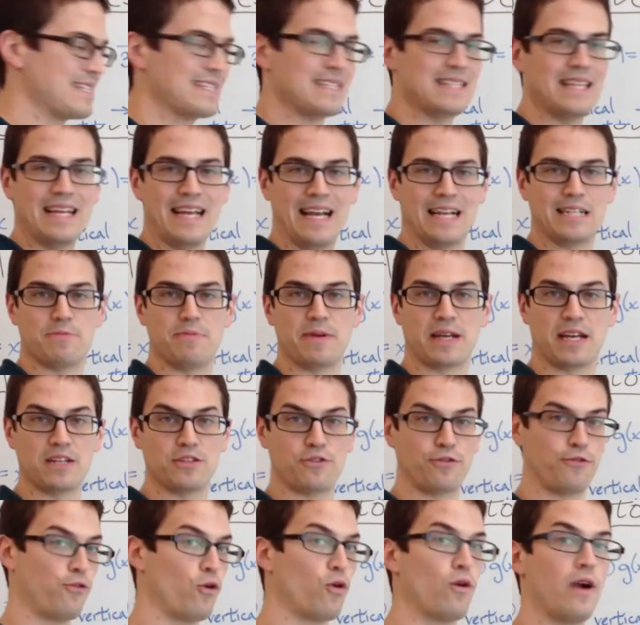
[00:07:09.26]
slant,
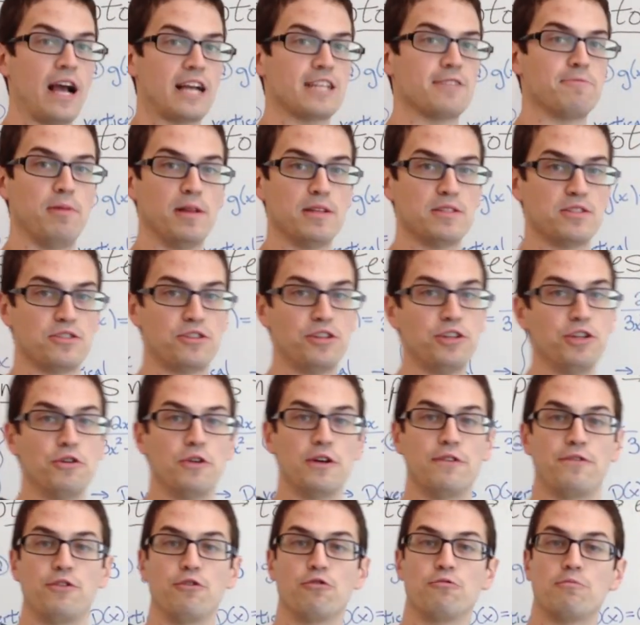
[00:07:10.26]
because 4x plus 2,
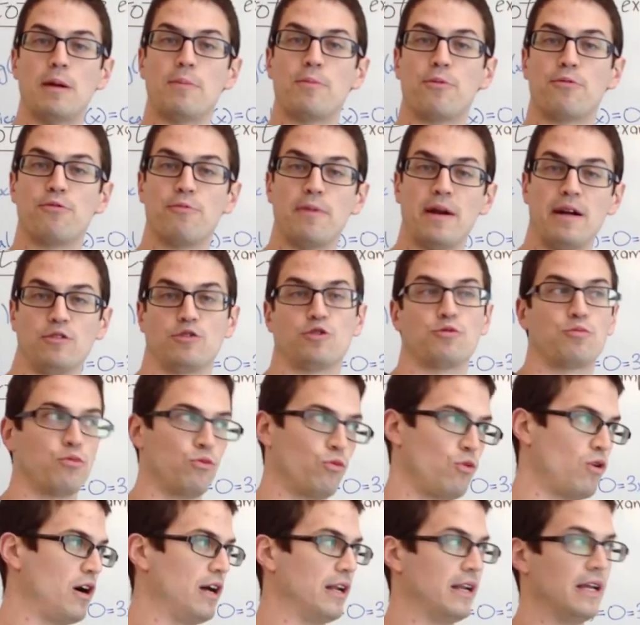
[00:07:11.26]
if you remember from Algebra
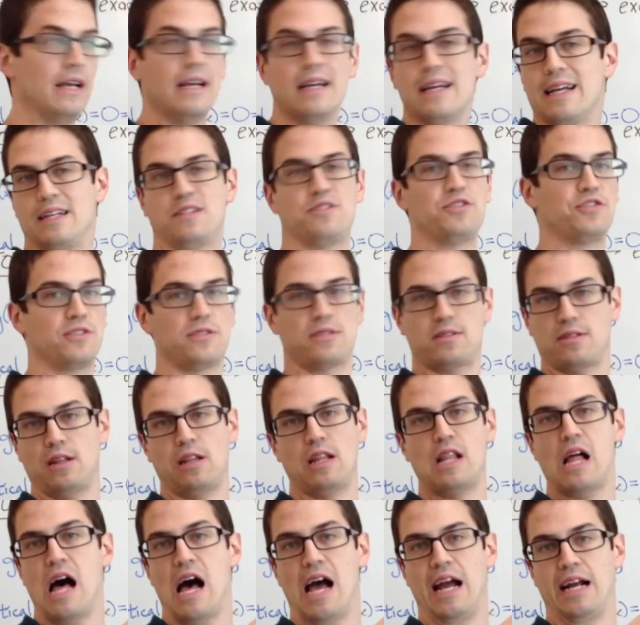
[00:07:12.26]
1, it's just a
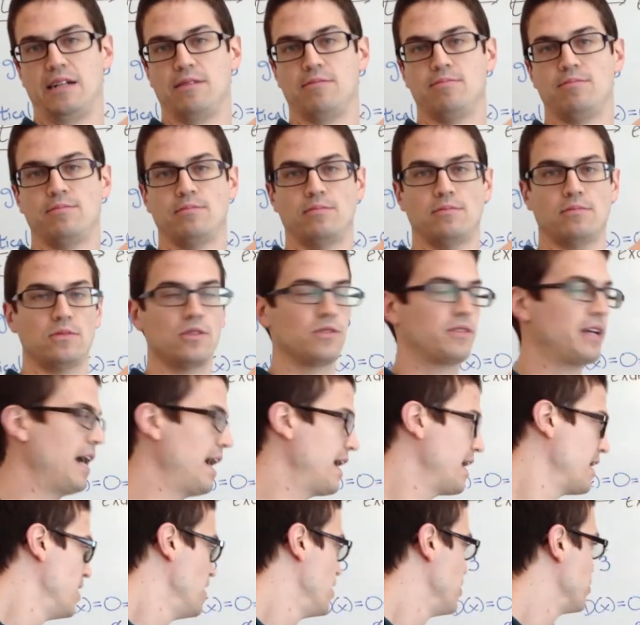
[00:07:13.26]
line.
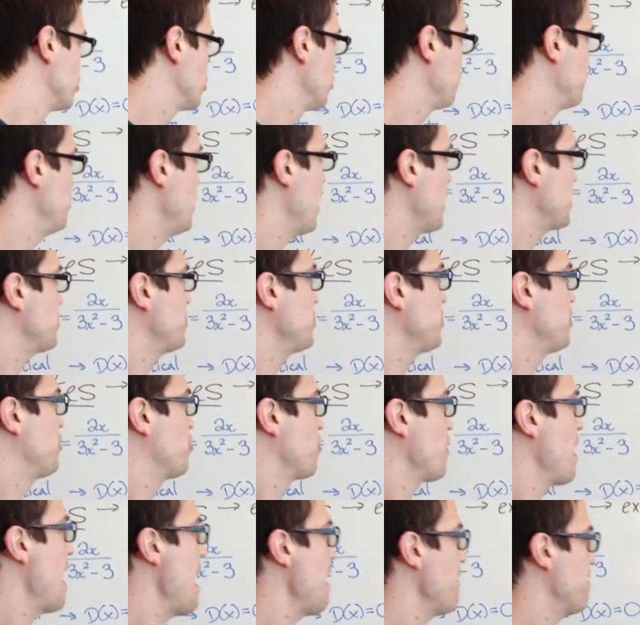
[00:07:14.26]
Okay? So if you actually
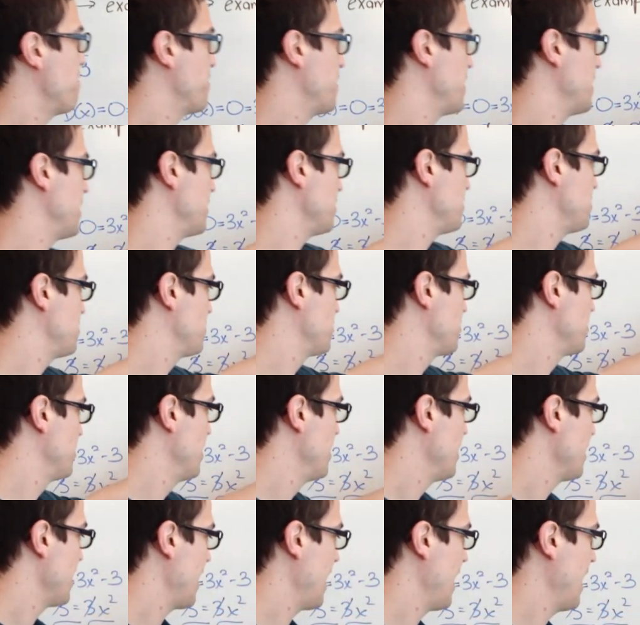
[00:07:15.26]
graph this
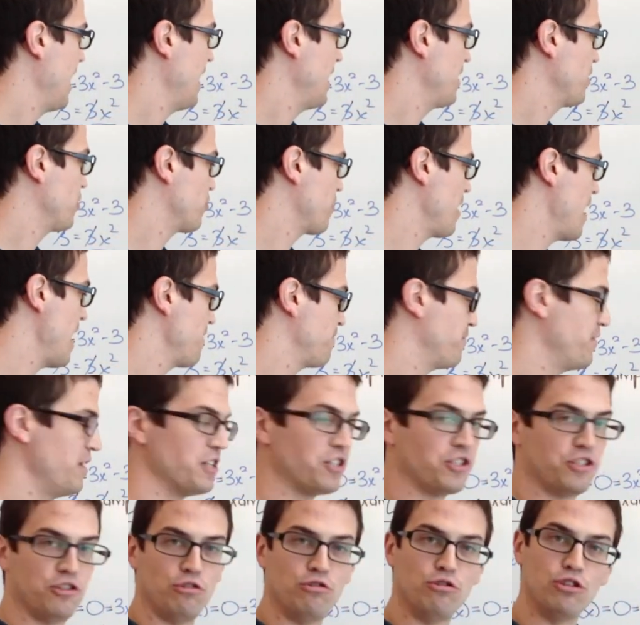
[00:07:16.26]
and graph
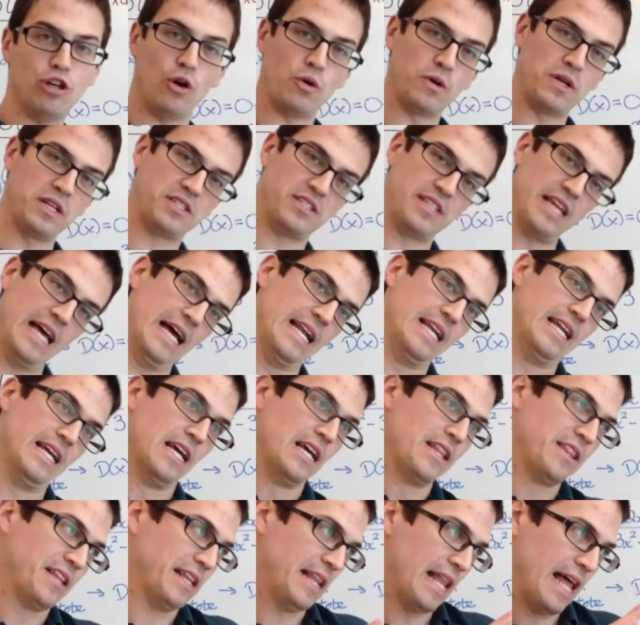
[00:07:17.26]
this, you'll notice
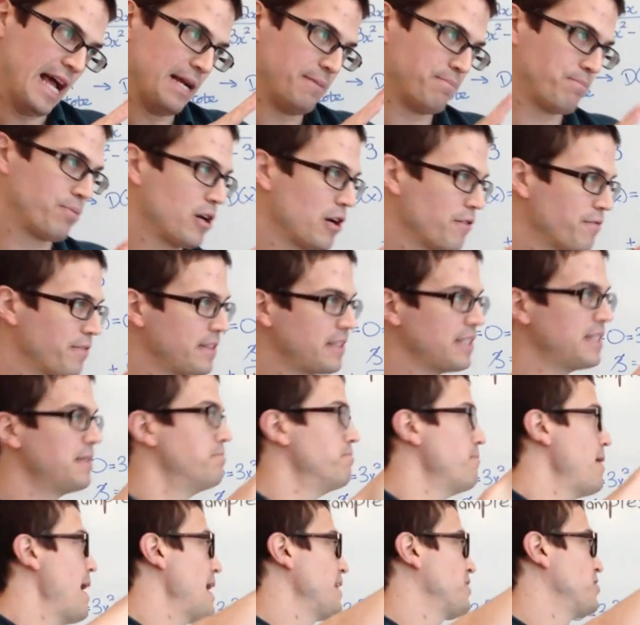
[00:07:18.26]
that the line perfectly
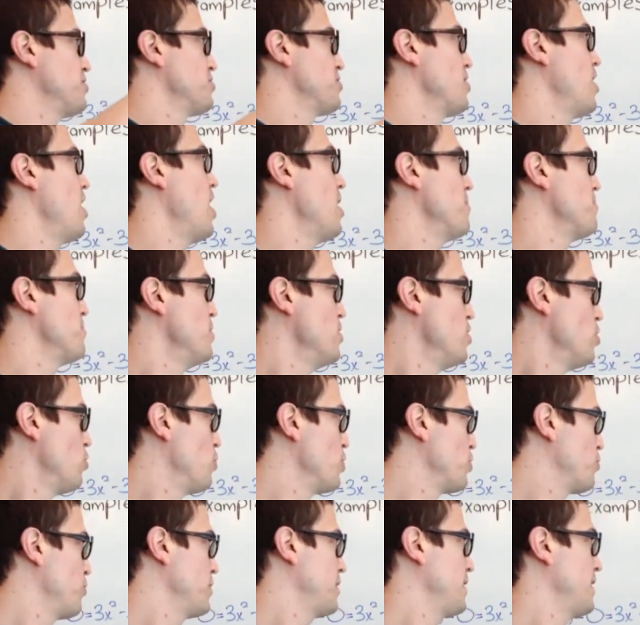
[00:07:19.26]
matches up
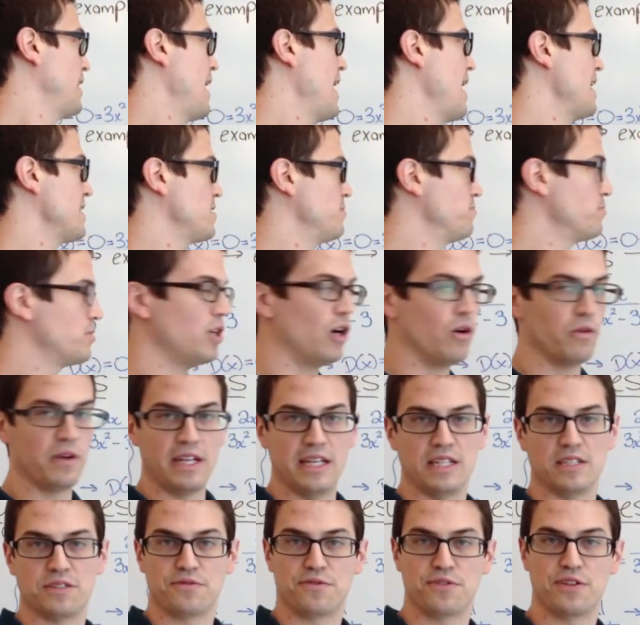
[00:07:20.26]
with what the asymptote
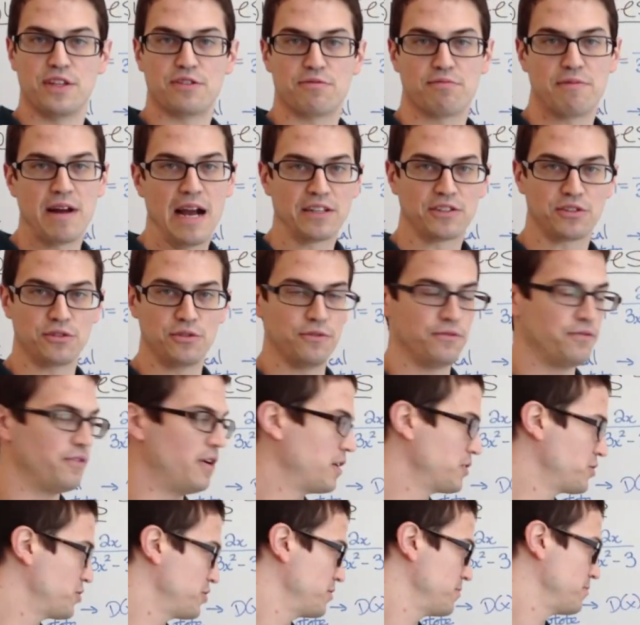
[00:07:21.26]
is for this rational
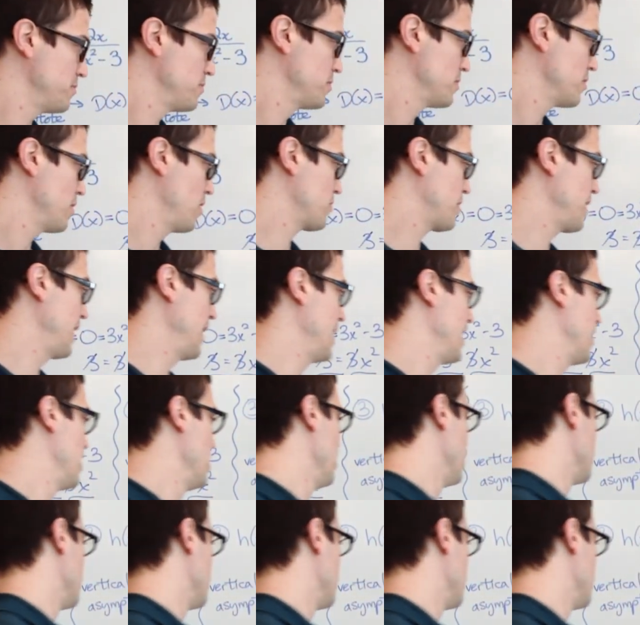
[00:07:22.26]
function. Okay?